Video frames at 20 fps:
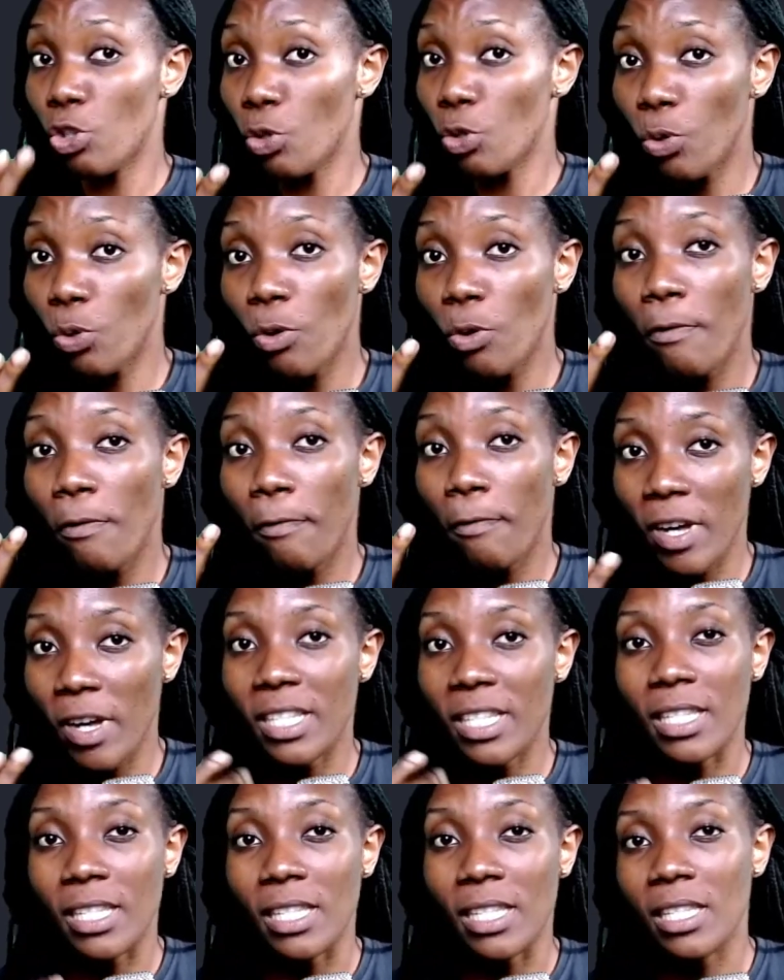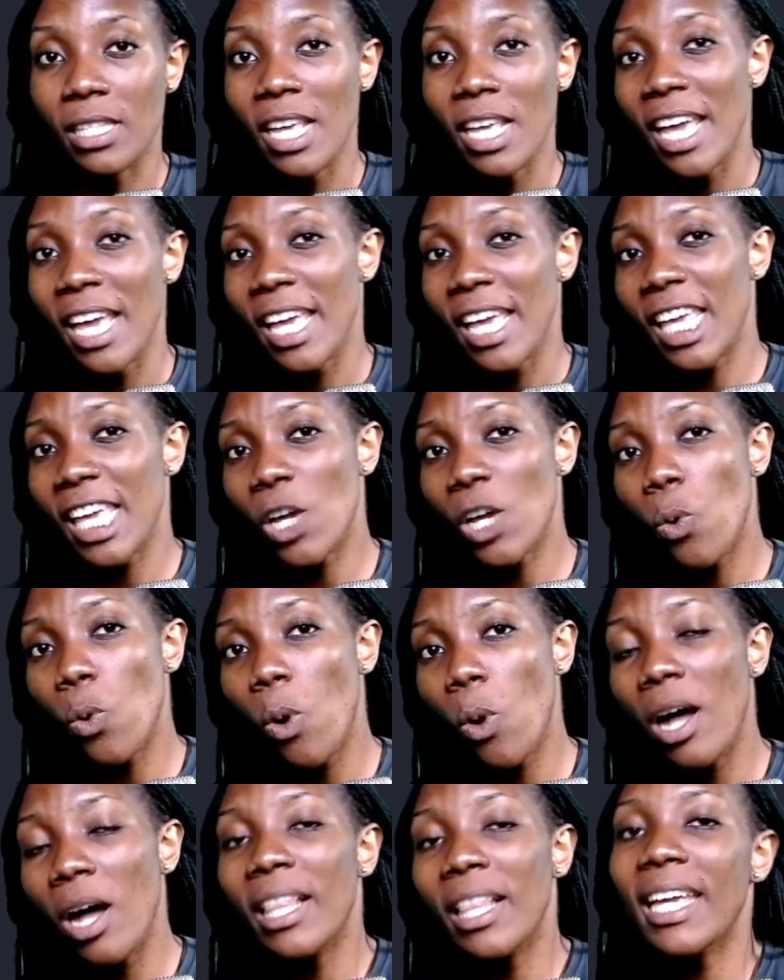two forces
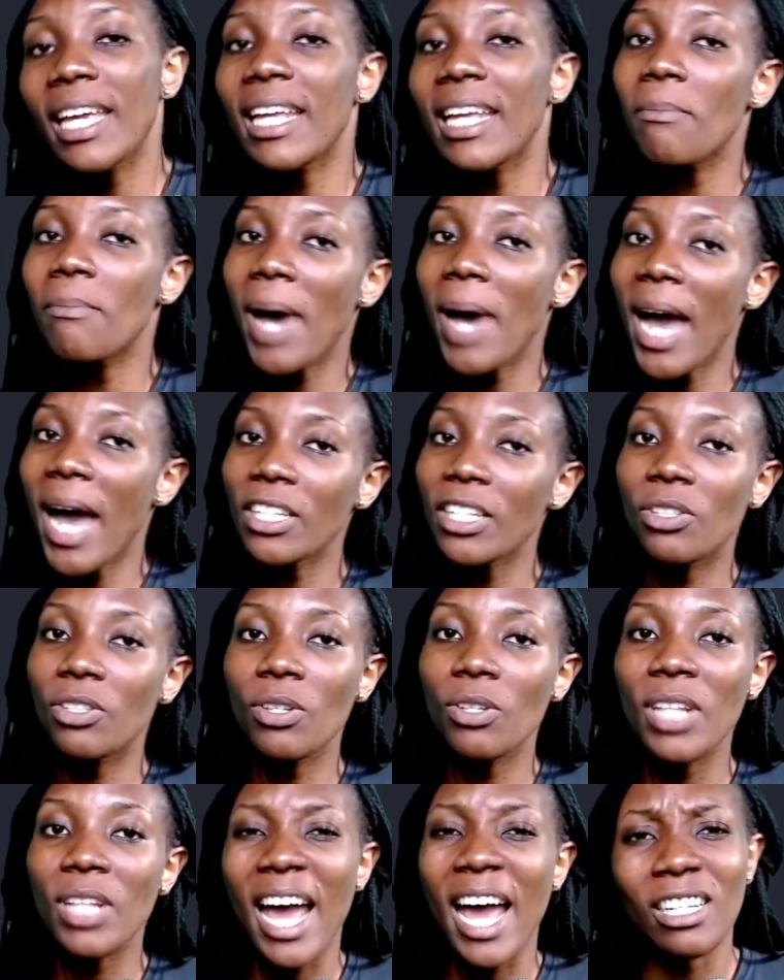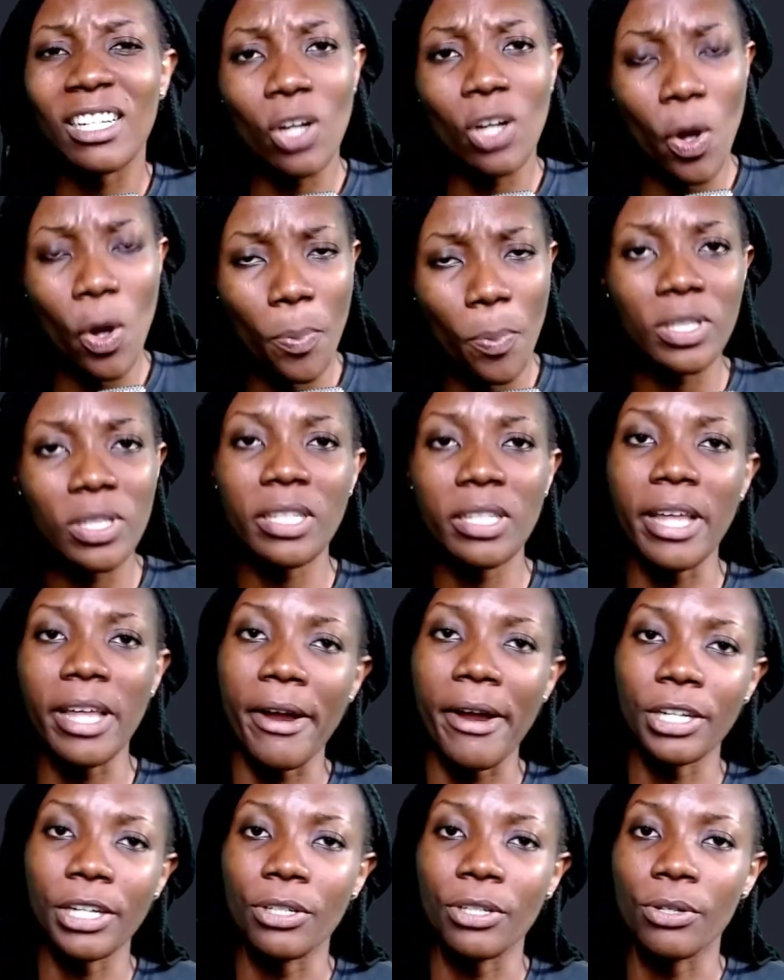equal in magnitude and in opposite
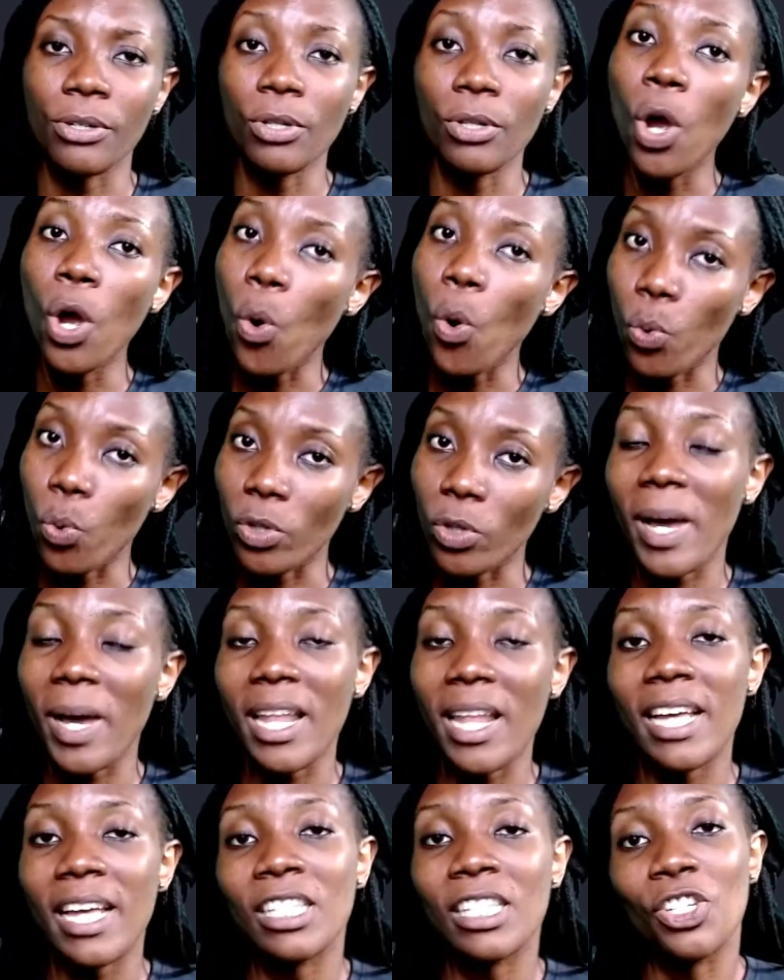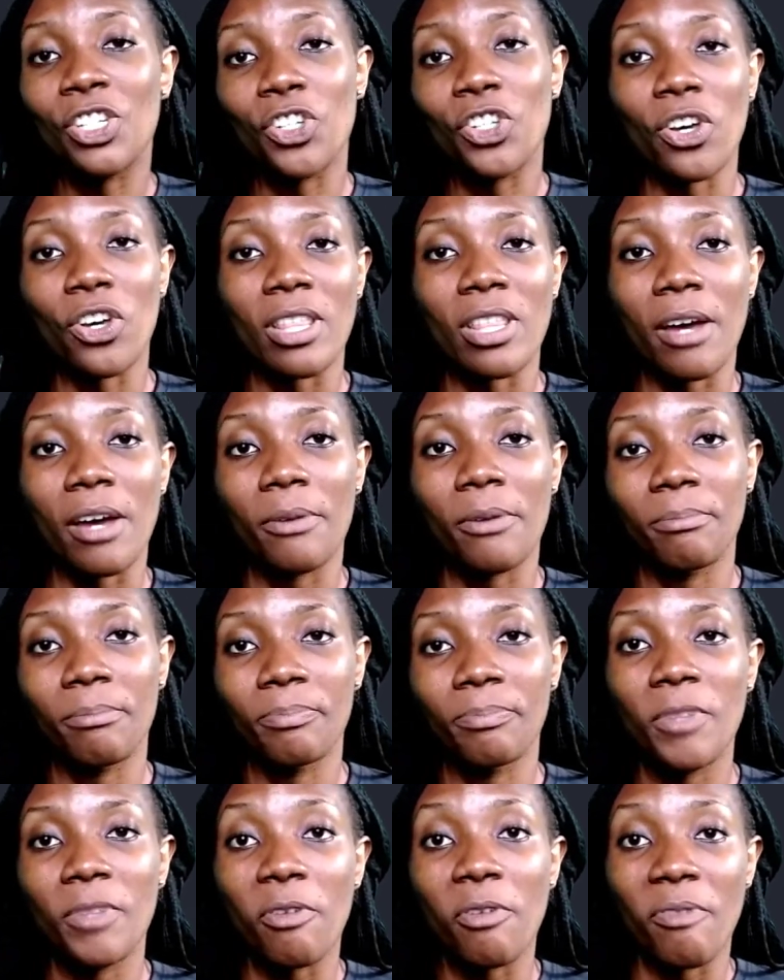direction would balance each other,
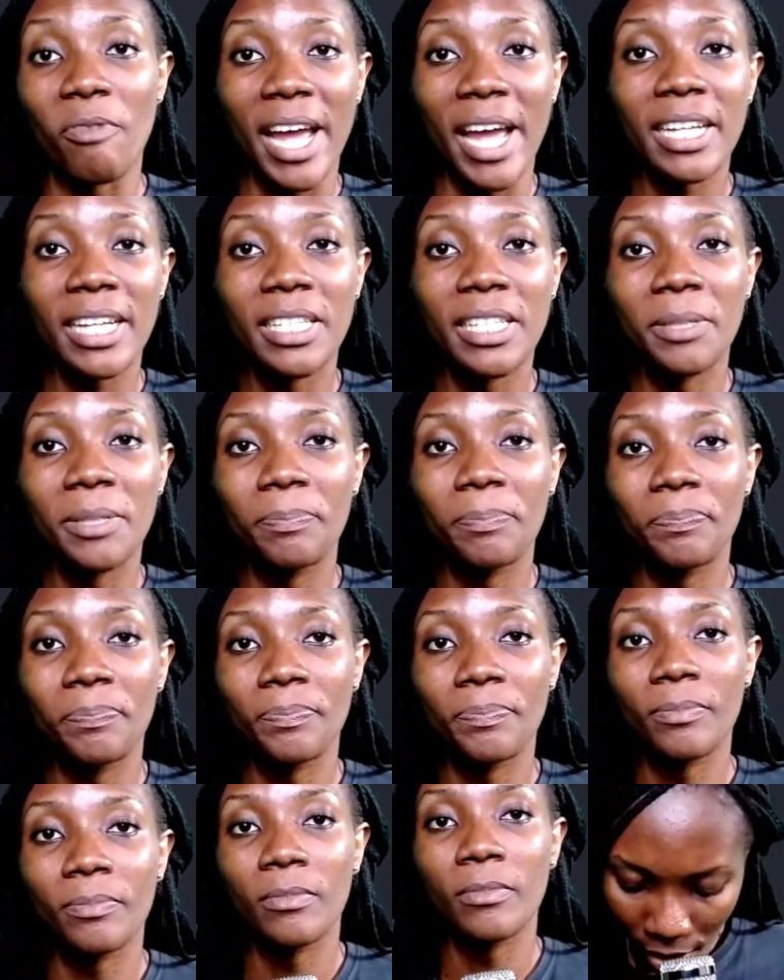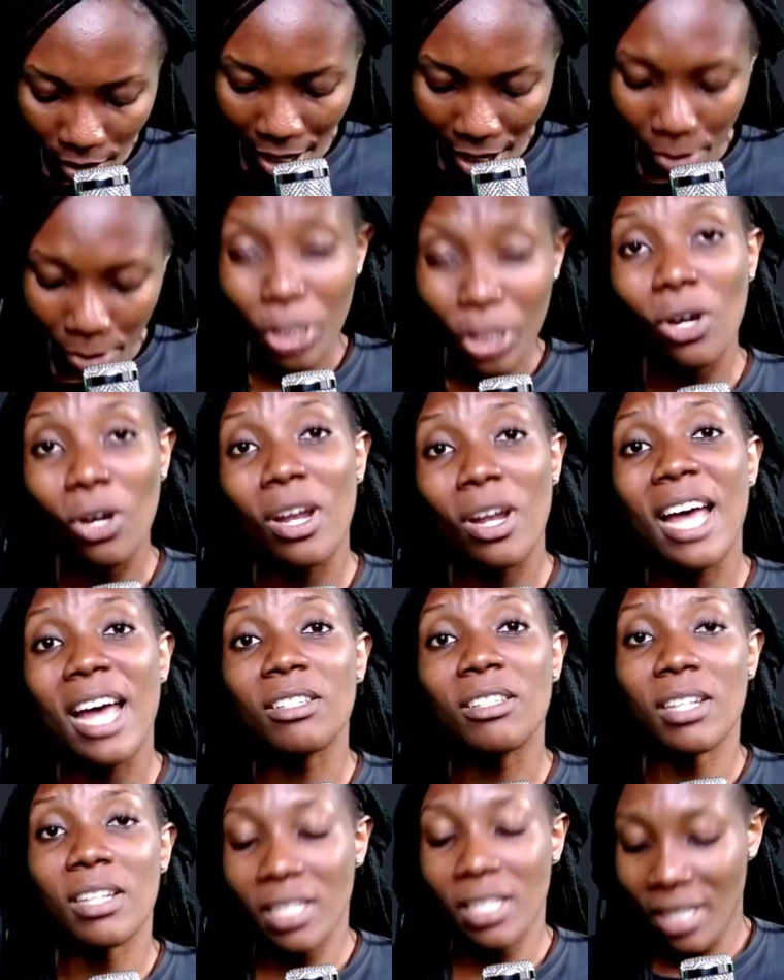right? Now, in
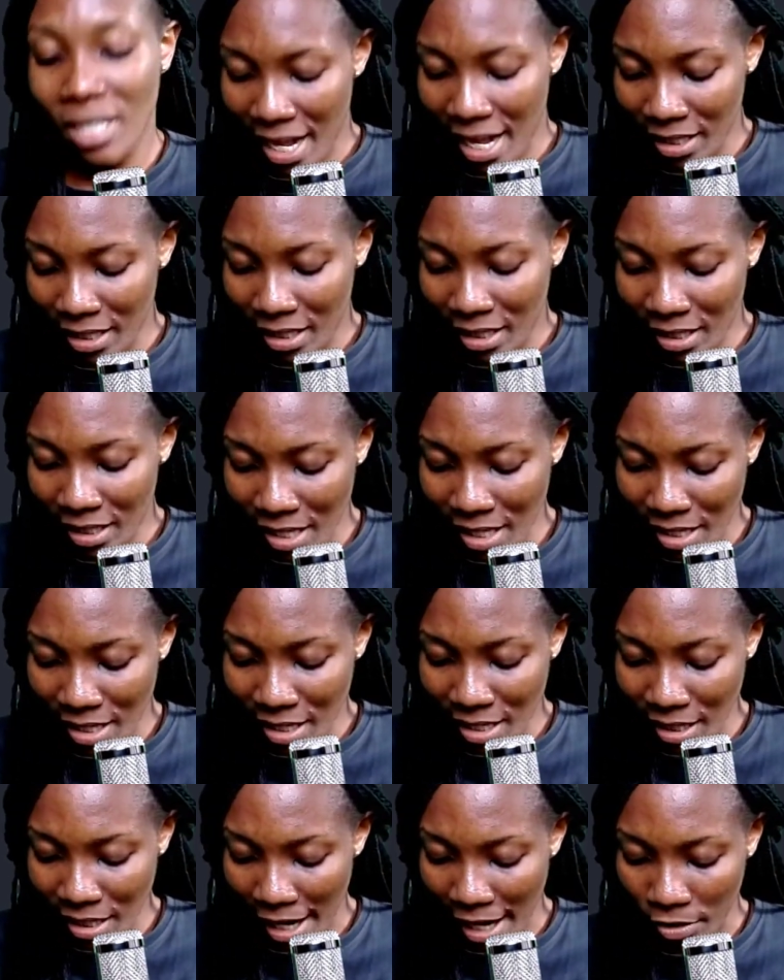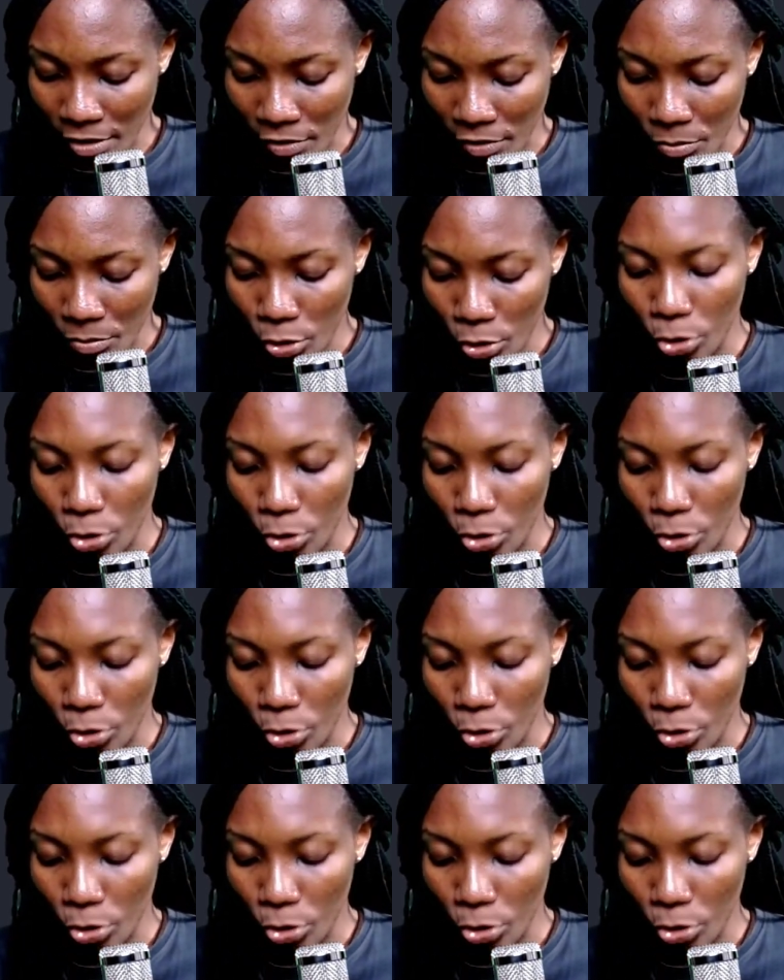order to understand this kind of